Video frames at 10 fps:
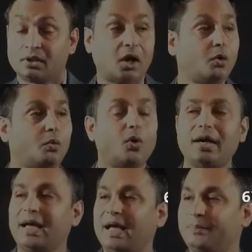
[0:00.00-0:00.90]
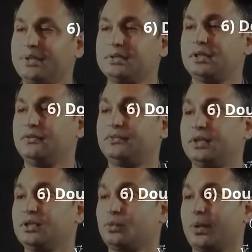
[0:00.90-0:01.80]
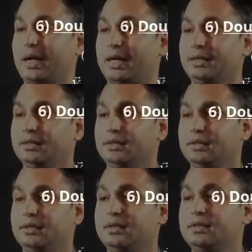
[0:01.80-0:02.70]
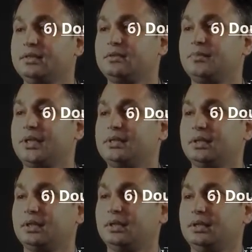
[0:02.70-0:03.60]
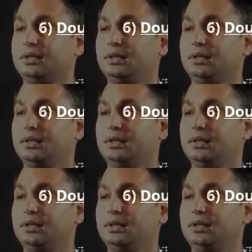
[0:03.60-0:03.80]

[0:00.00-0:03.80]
Now what happens if this y is basically